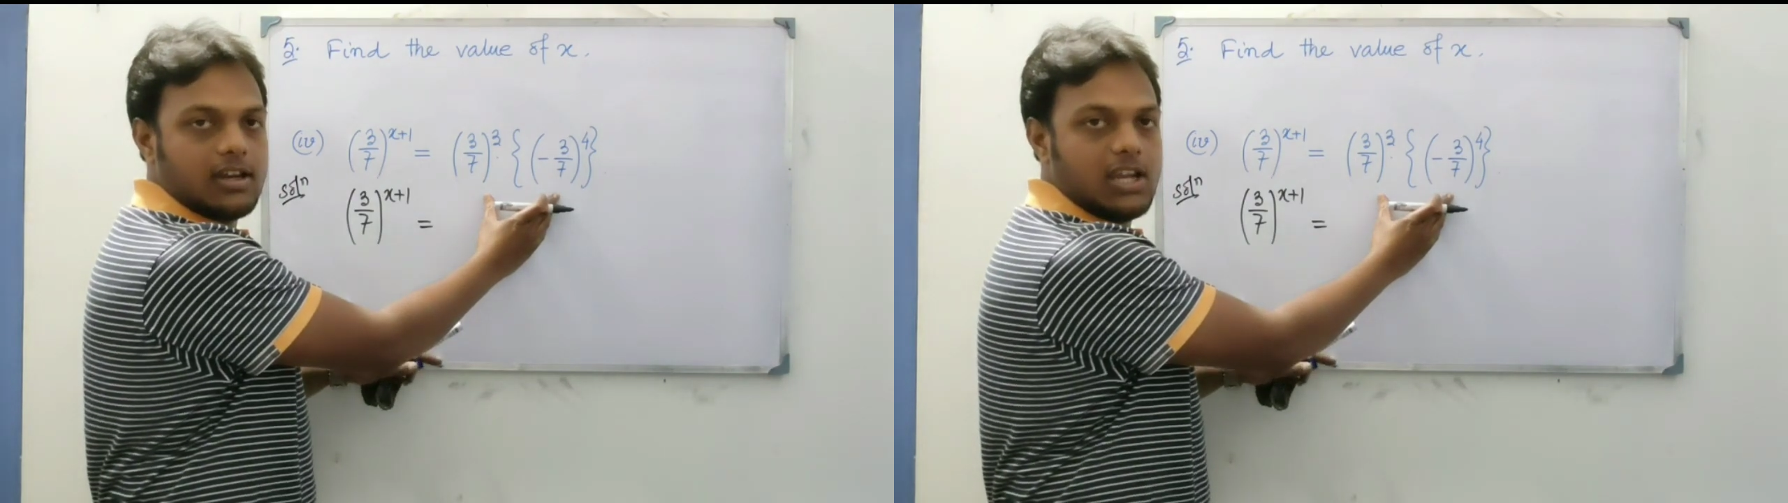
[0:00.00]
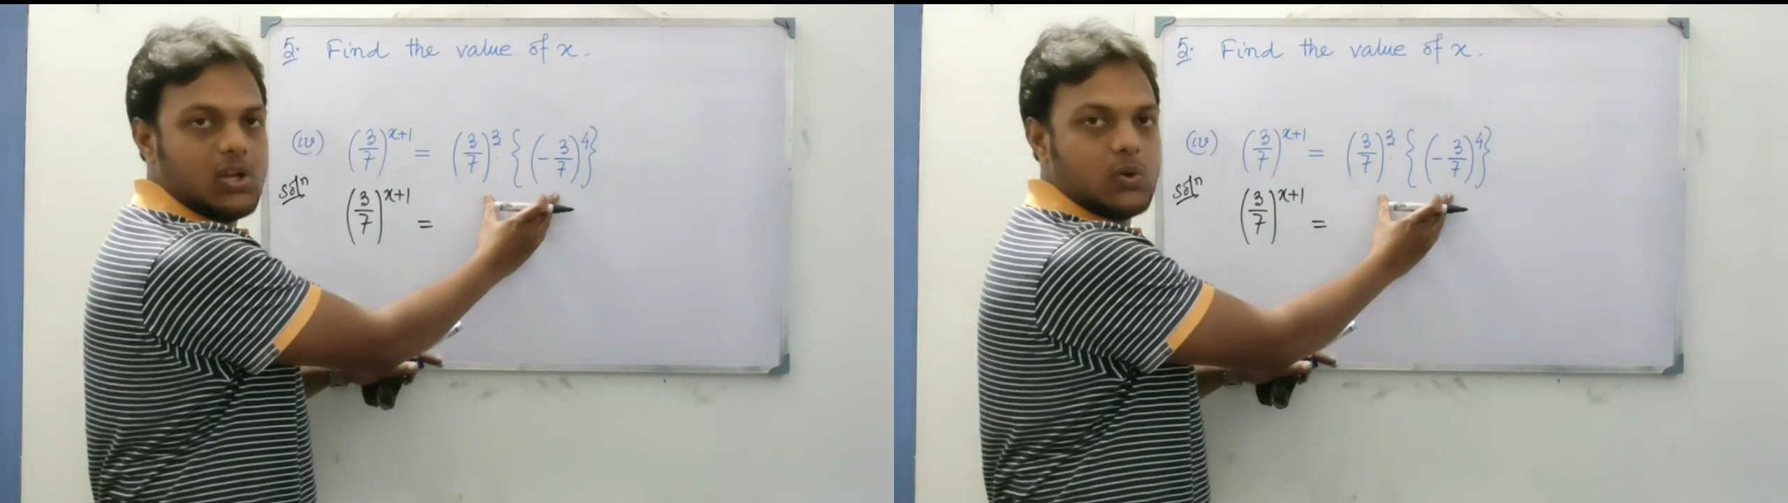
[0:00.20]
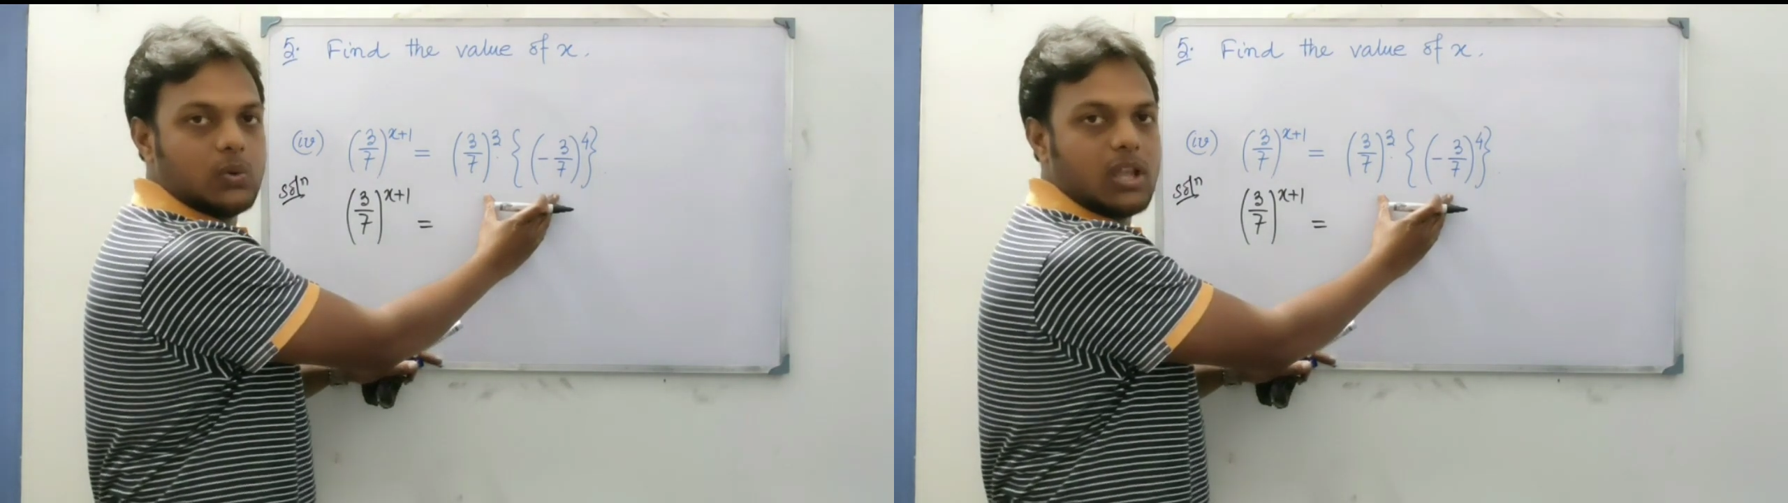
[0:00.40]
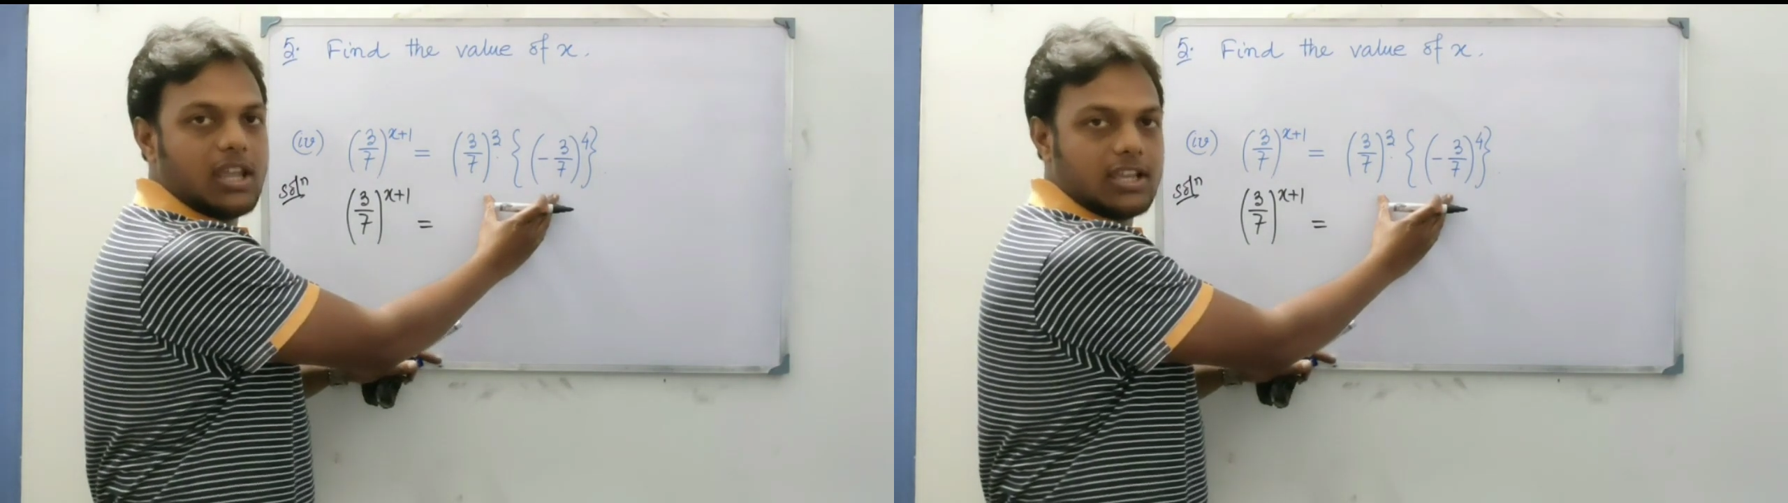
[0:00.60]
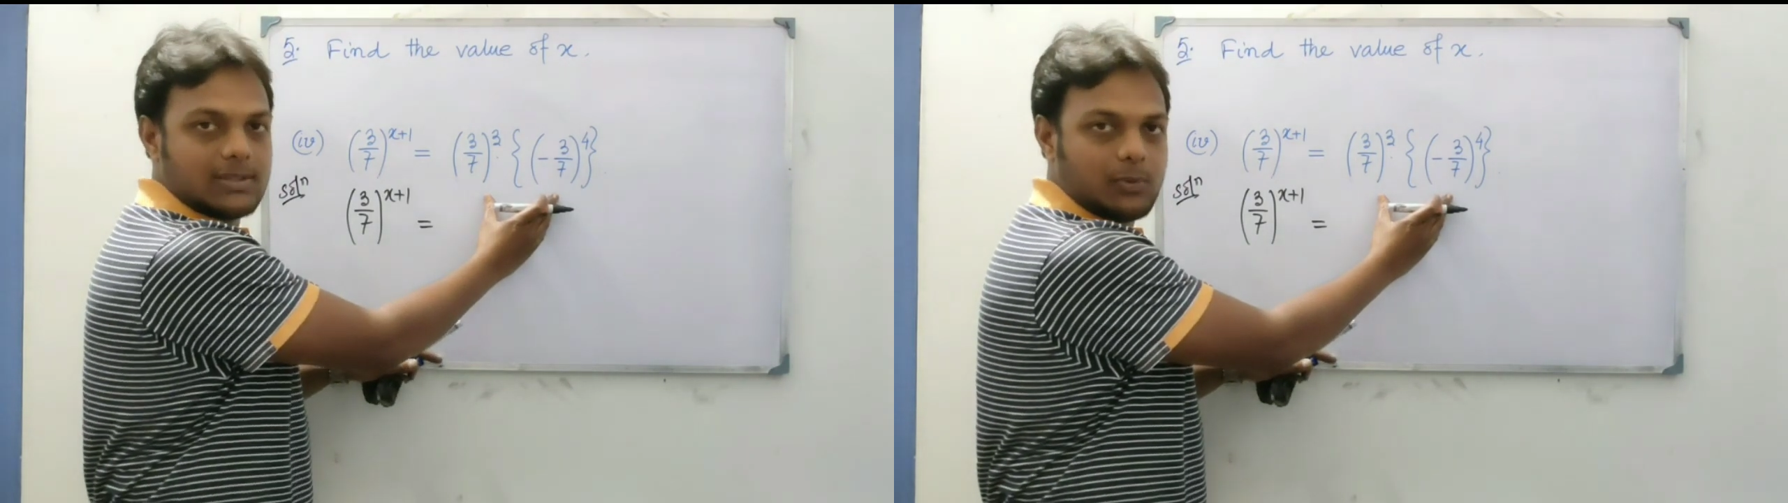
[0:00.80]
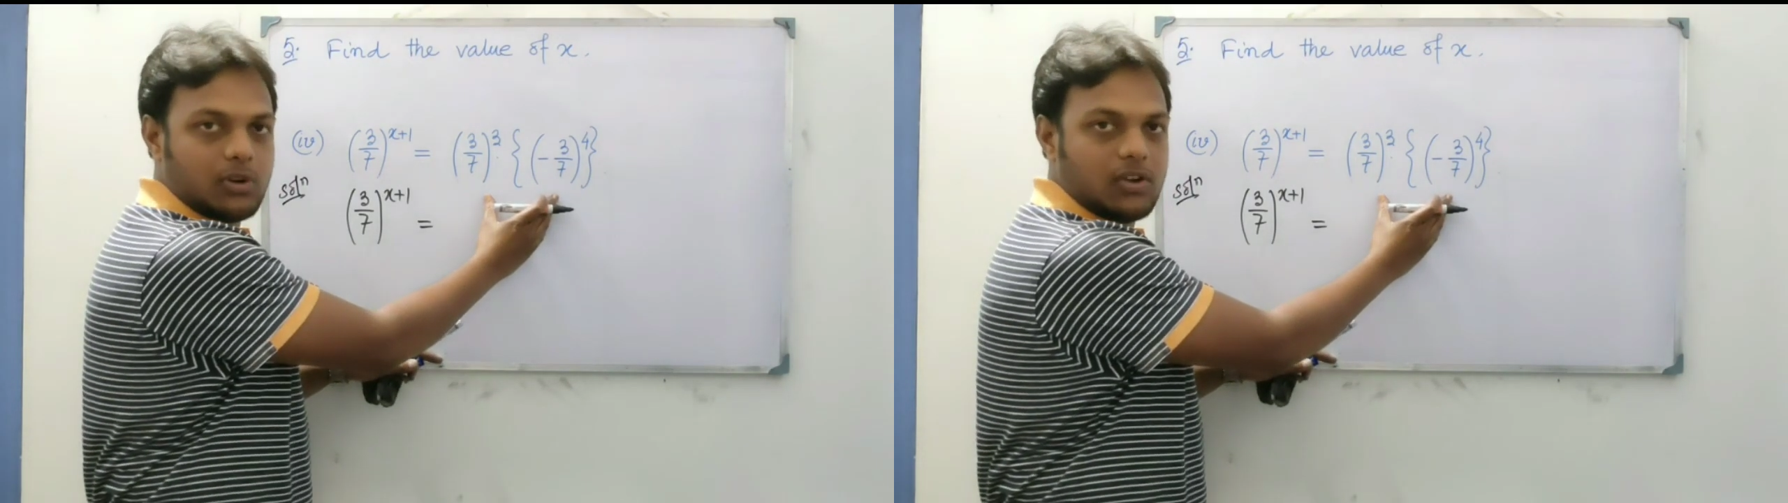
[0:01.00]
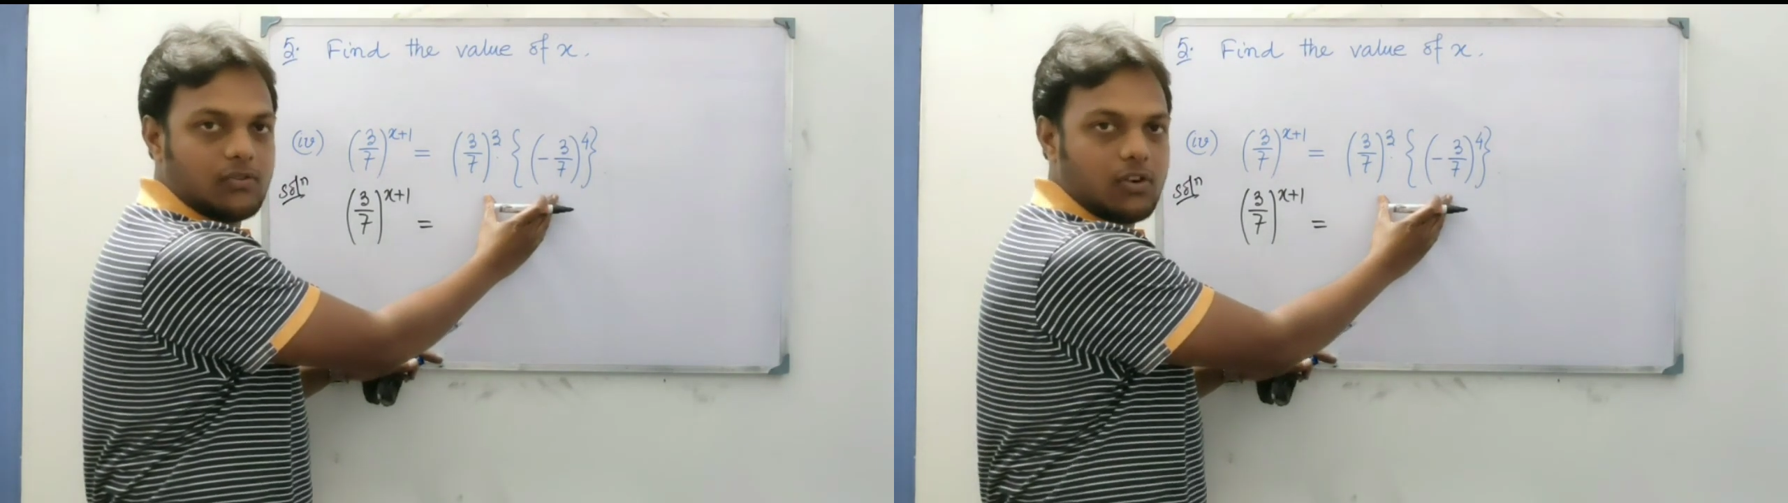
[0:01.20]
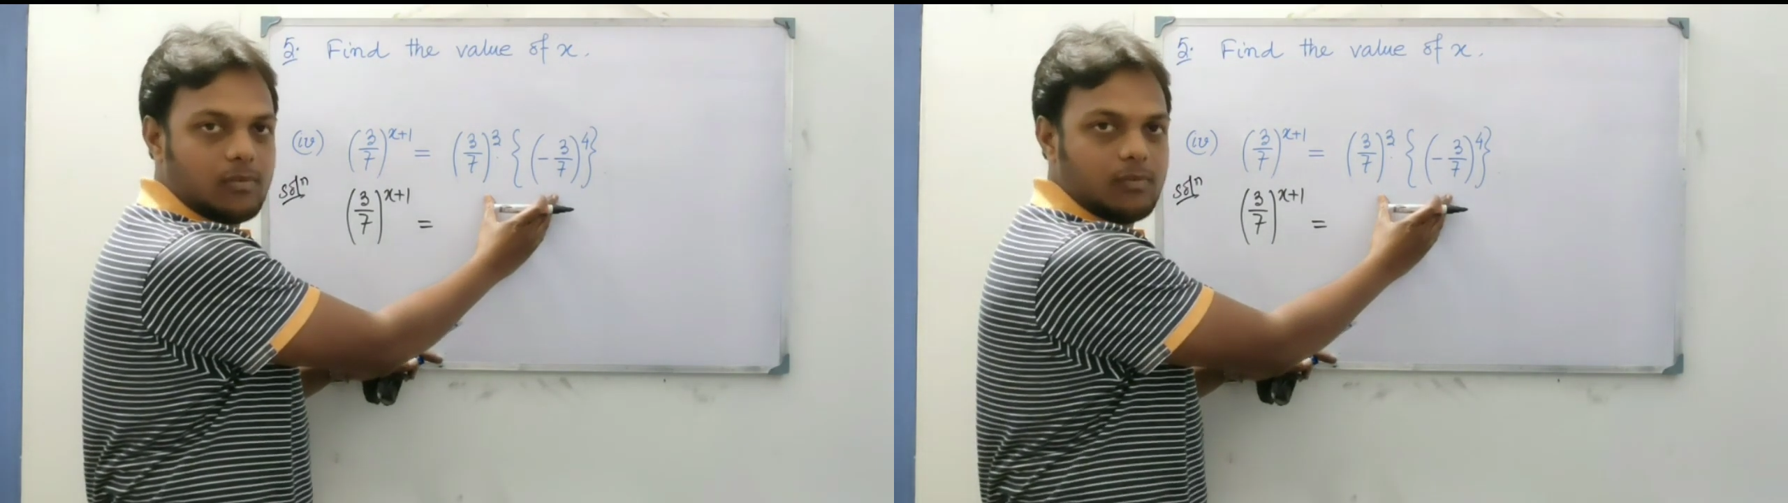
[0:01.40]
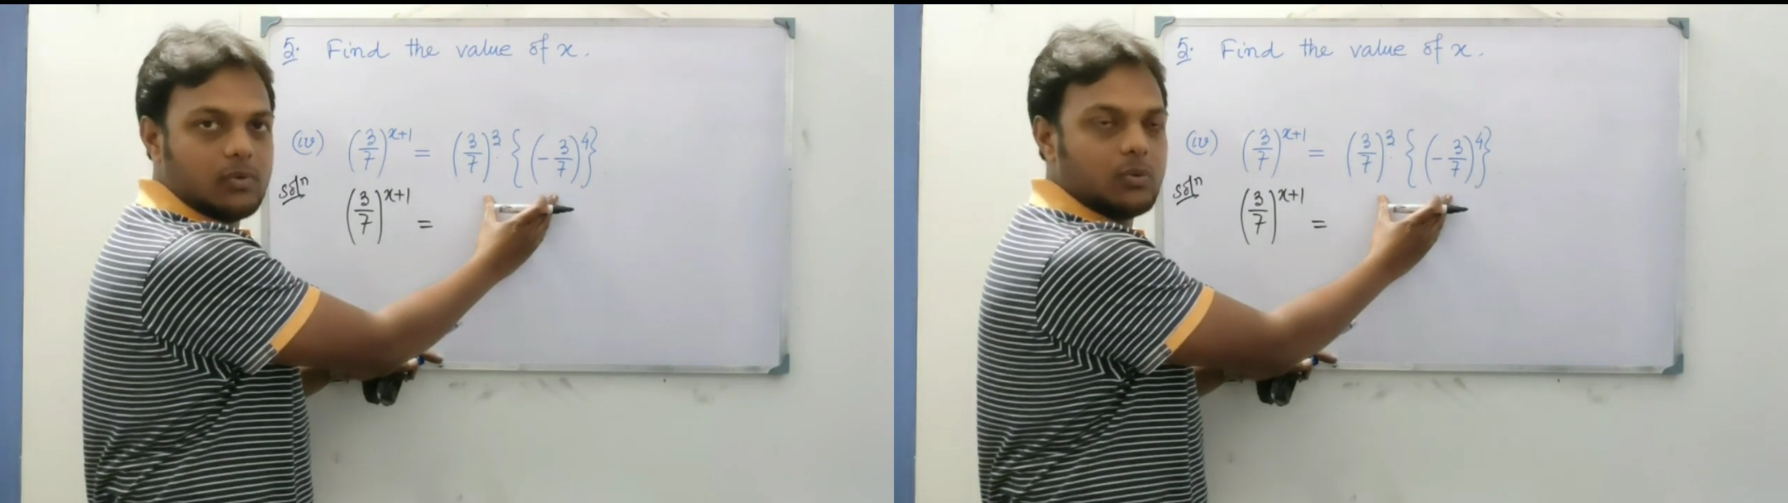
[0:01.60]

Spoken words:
into the exponent form